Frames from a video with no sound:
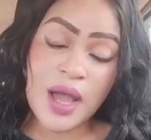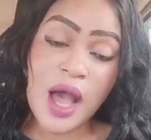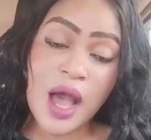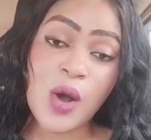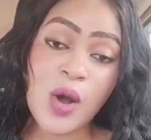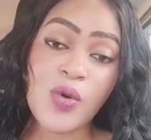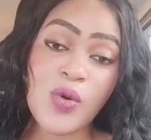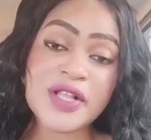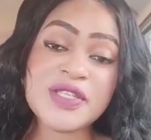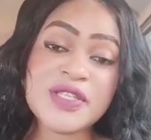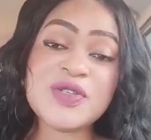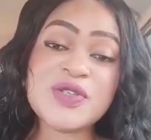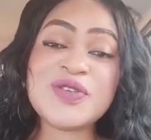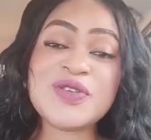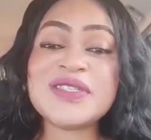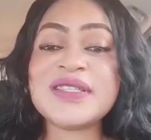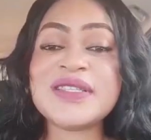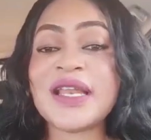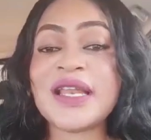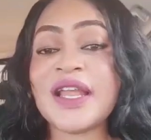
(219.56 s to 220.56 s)
I want to
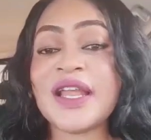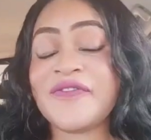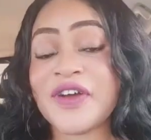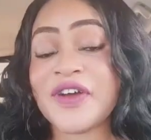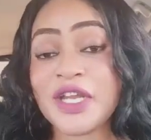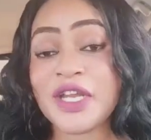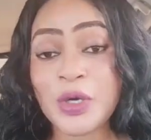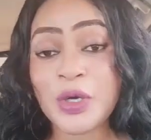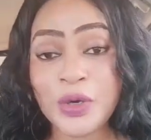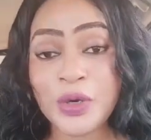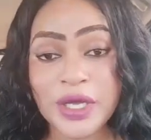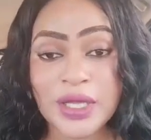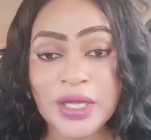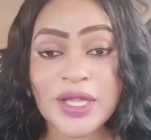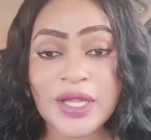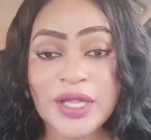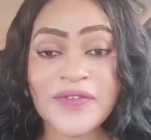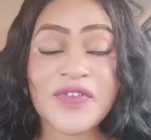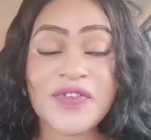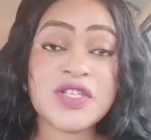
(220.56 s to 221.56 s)
use the lavender
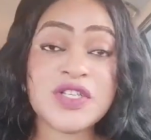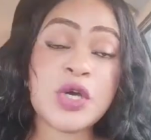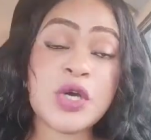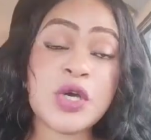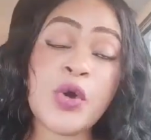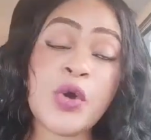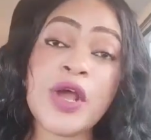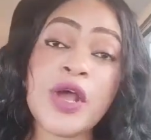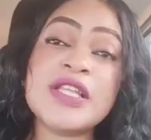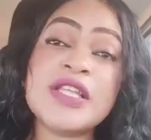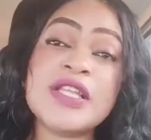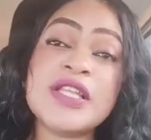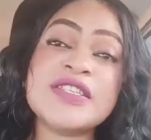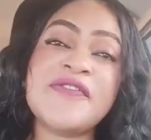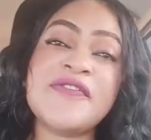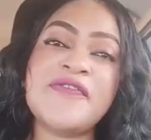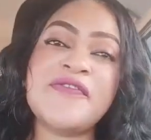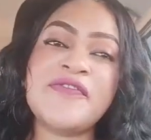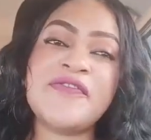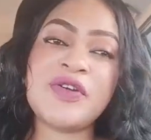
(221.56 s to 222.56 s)
oil. Lavender oil is a
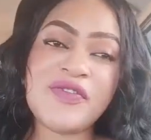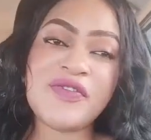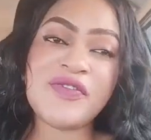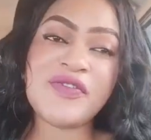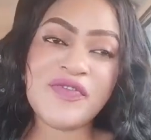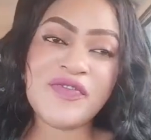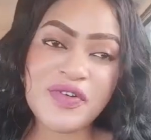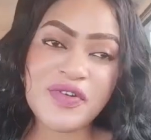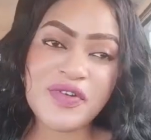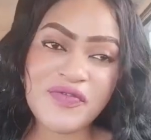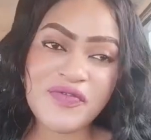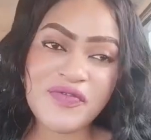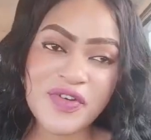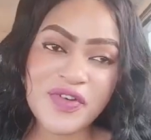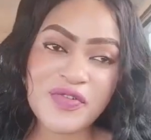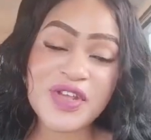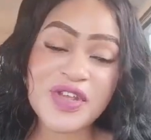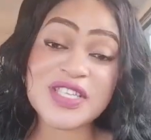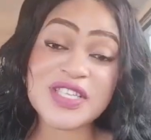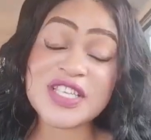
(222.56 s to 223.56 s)
very
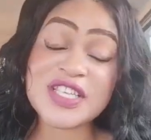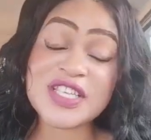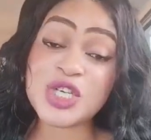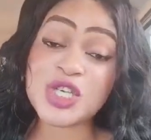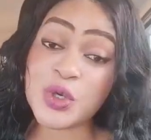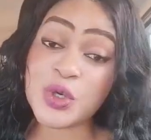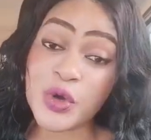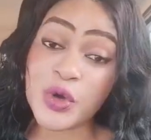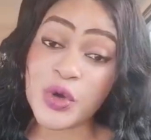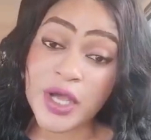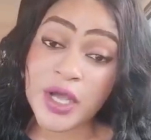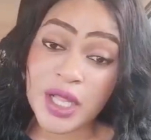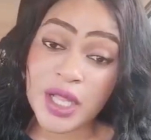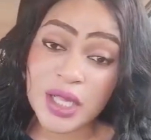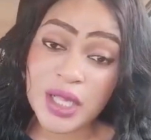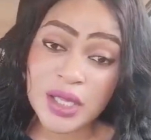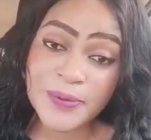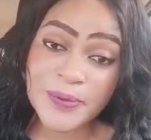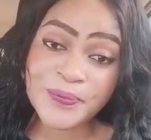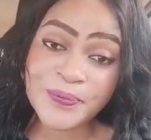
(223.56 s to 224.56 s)
essential
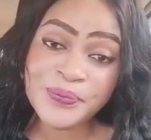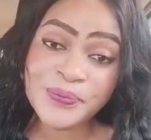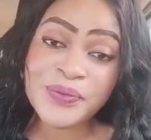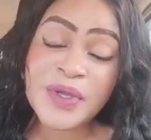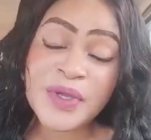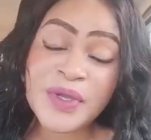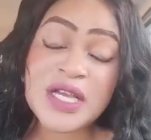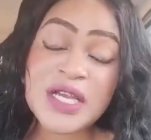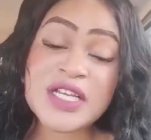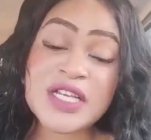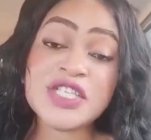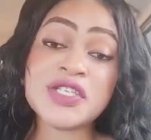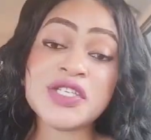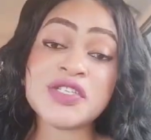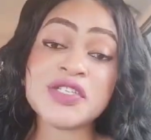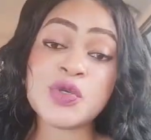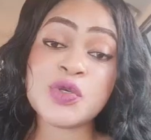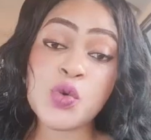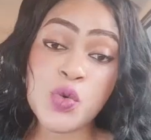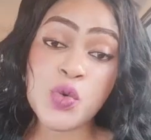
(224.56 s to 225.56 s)
oil. It
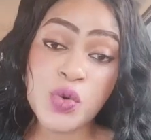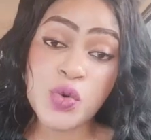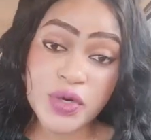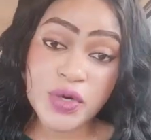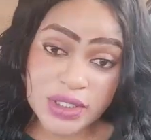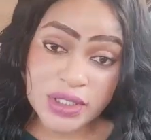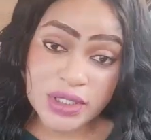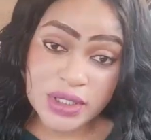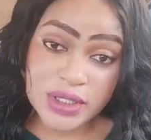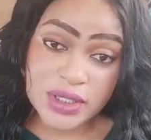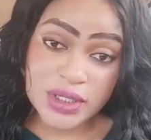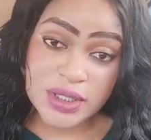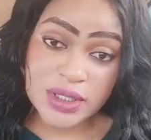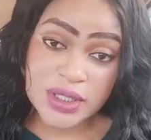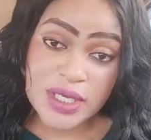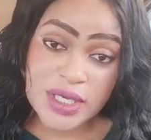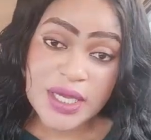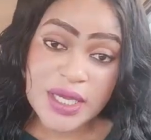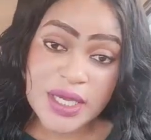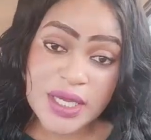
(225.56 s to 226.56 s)
is good.
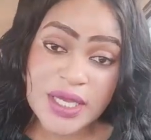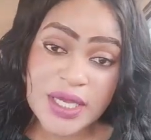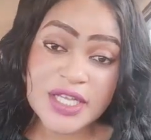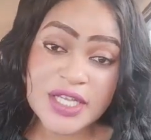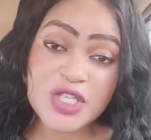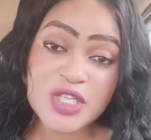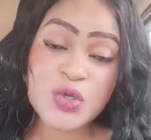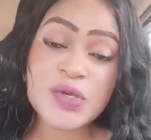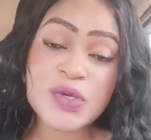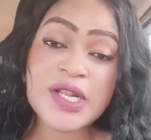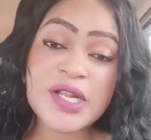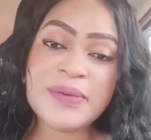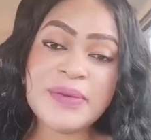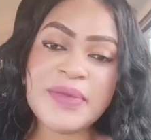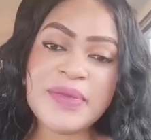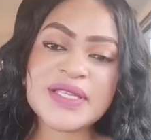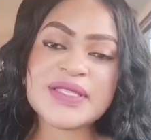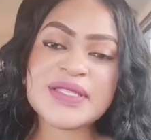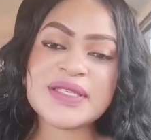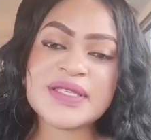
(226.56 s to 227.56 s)
It really
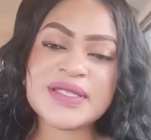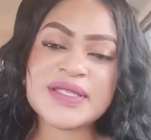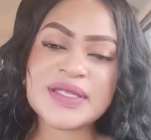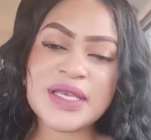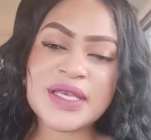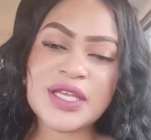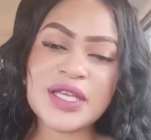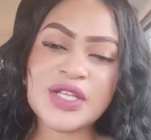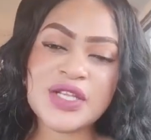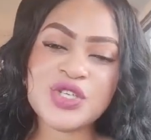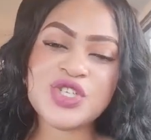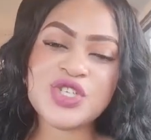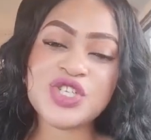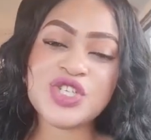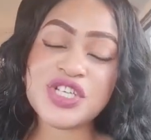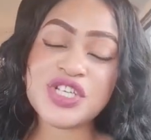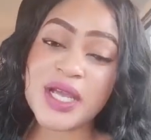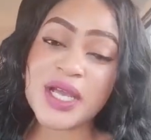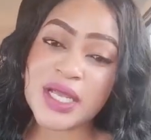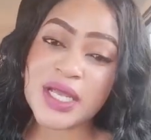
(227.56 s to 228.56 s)
makes the skin
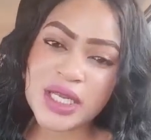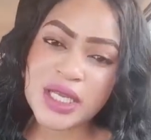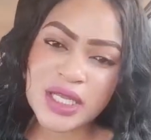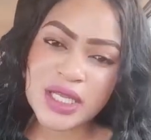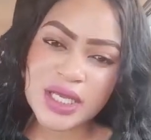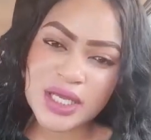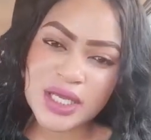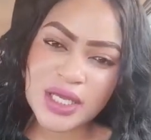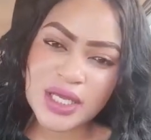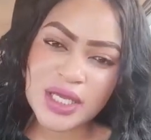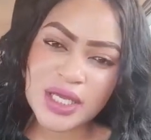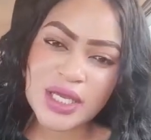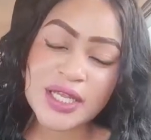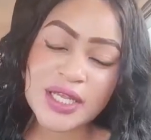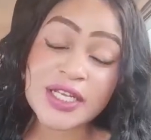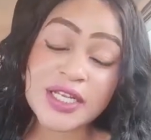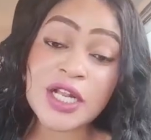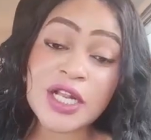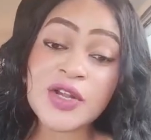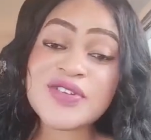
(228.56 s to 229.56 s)
shiny.
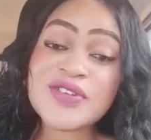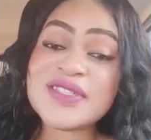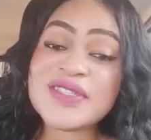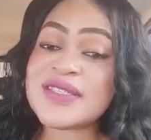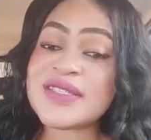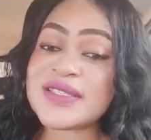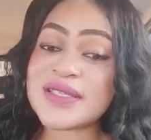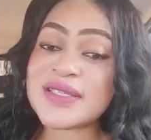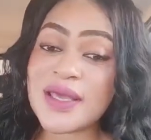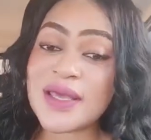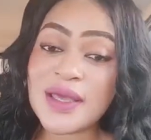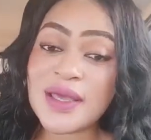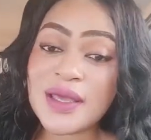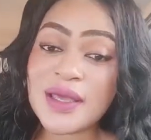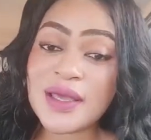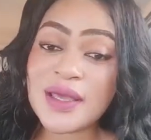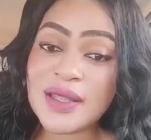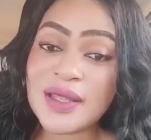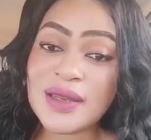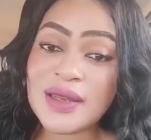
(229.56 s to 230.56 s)
It glows the
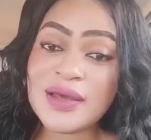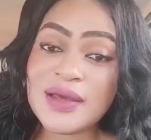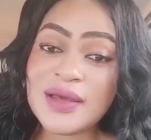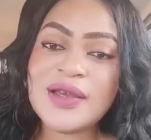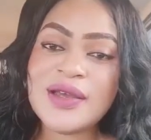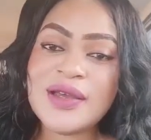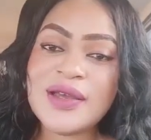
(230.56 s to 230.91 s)
skin.